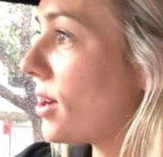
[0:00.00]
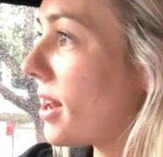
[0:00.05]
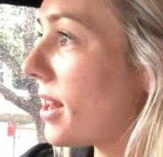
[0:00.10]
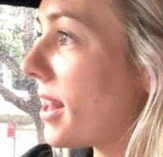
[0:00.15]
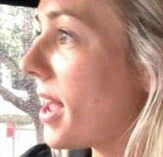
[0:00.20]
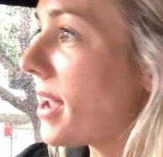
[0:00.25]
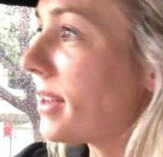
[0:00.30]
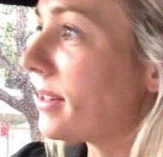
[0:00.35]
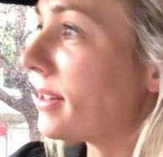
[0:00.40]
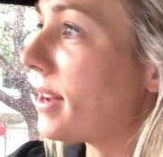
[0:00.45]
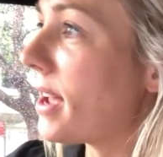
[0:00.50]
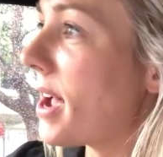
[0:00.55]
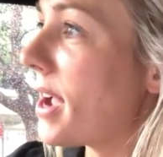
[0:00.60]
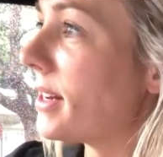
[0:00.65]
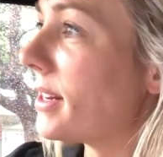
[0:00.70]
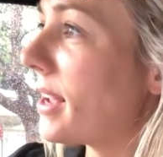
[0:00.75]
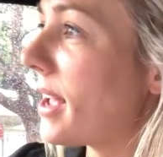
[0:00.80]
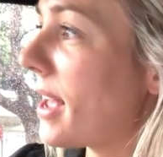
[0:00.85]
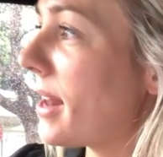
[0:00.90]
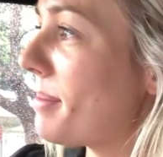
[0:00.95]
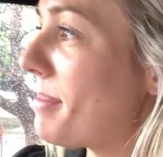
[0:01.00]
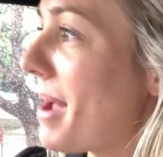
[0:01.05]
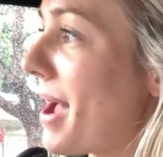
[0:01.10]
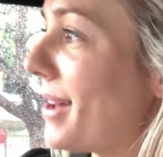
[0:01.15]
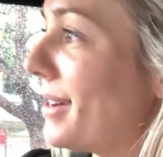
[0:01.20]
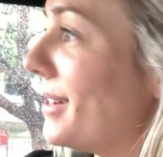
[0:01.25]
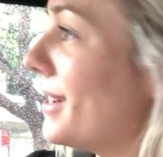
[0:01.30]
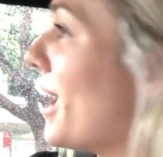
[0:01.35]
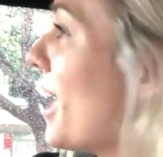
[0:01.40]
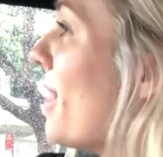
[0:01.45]
Last night at
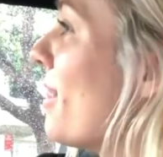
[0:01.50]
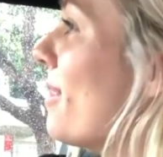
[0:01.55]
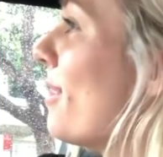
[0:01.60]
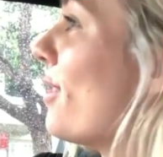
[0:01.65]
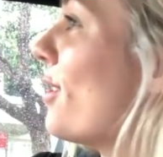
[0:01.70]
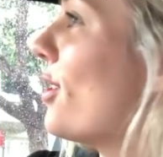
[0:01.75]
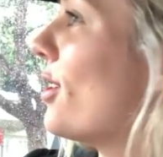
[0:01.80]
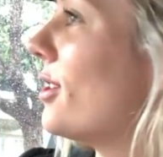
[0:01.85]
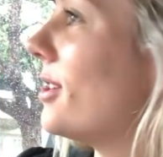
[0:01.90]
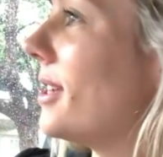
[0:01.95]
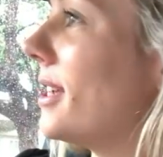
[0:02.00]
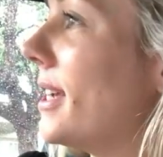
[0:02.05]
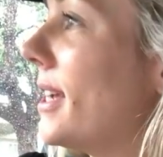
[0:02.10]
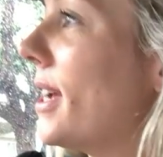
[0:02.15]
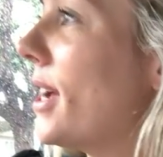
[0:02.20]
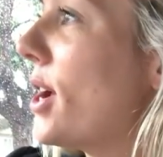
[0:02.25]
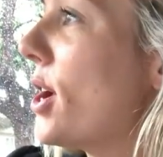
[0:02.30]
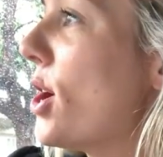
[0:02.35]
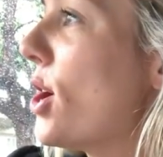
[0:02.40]
about 10.30,